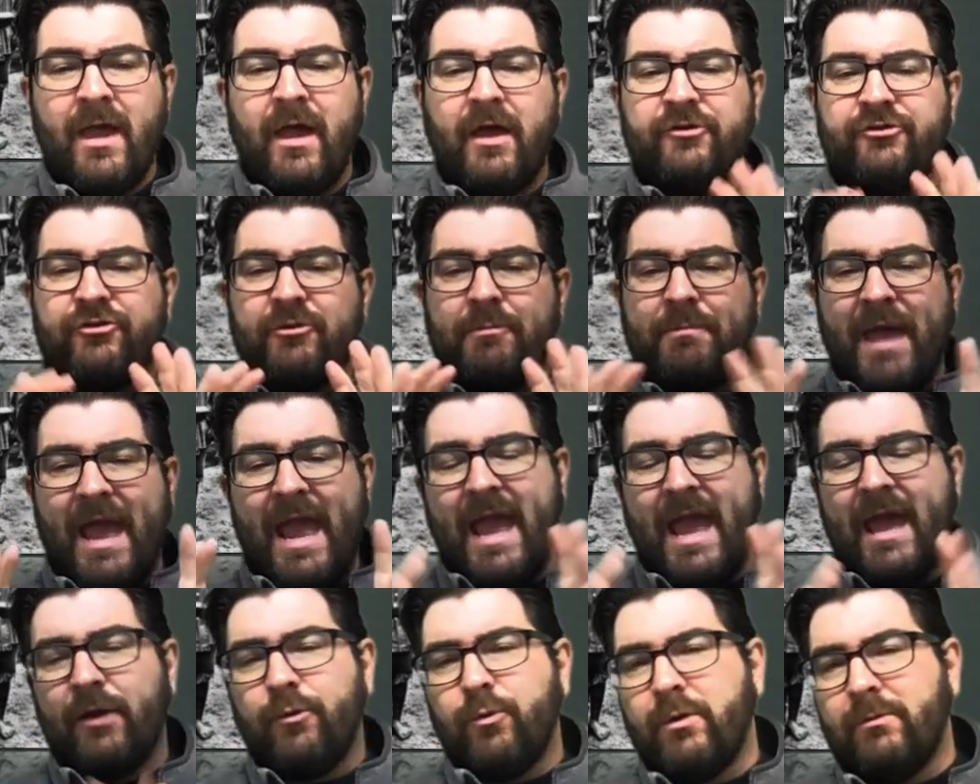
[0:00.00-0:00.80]

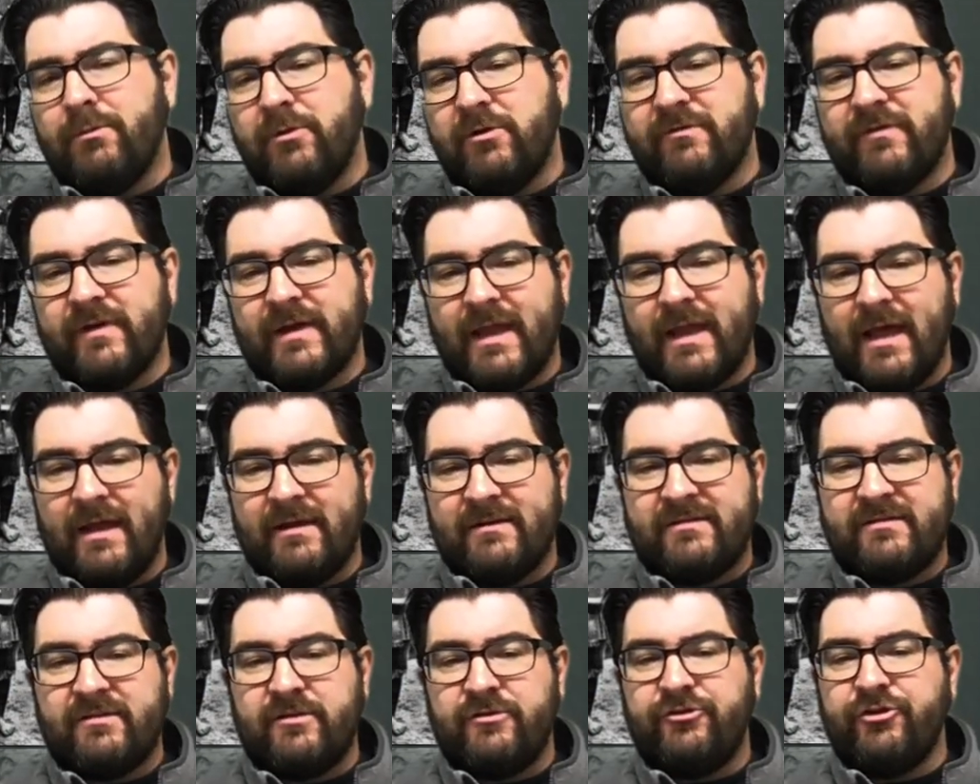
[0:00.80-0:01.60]
Japan will move
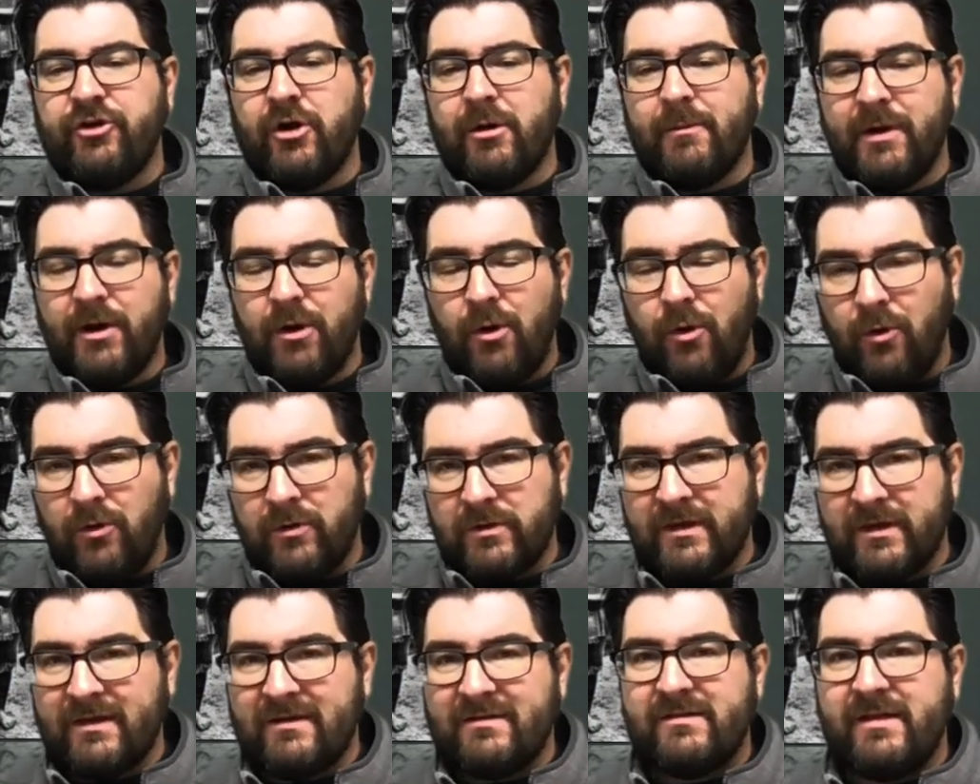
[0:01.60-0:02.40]
against German
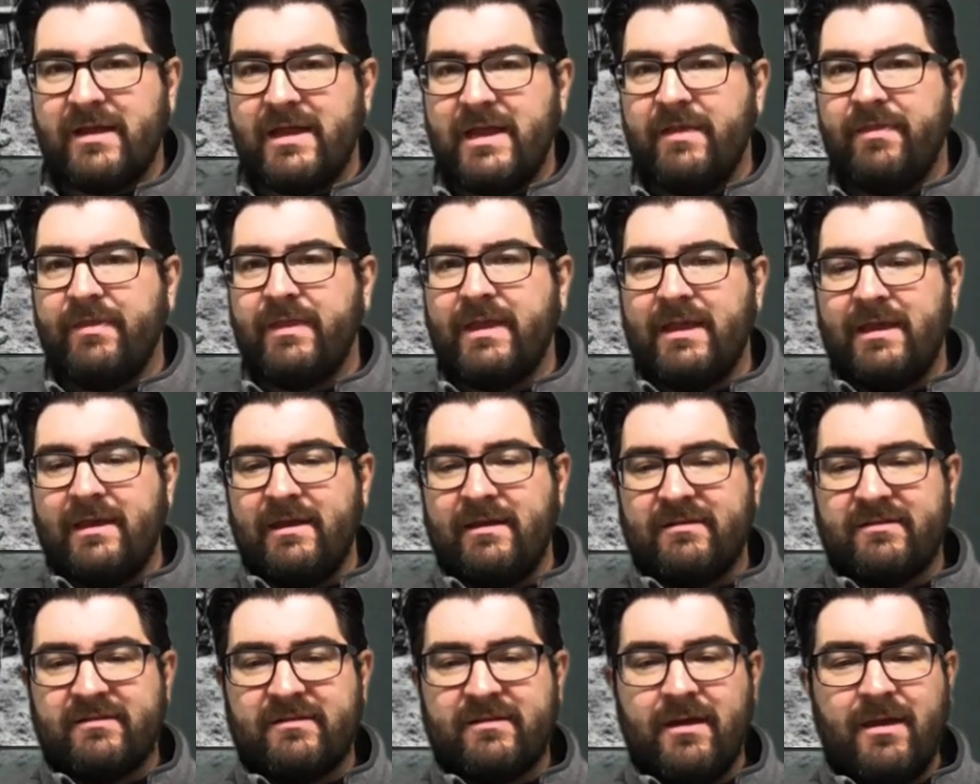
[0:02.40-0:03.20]
holdings in the
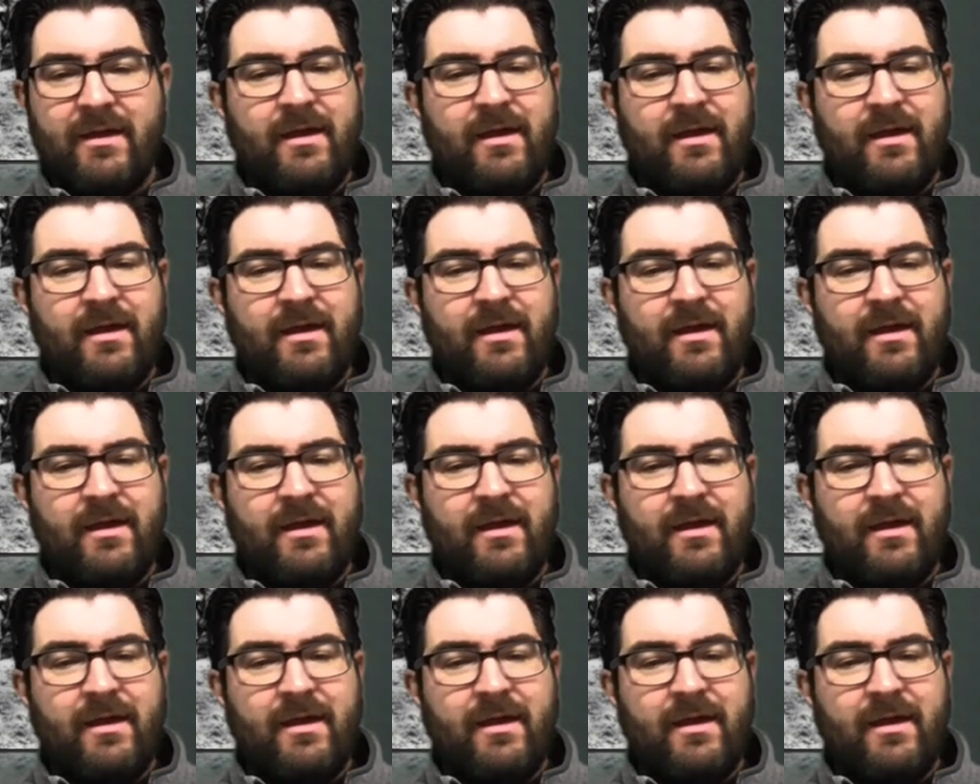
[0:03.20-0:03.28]
East.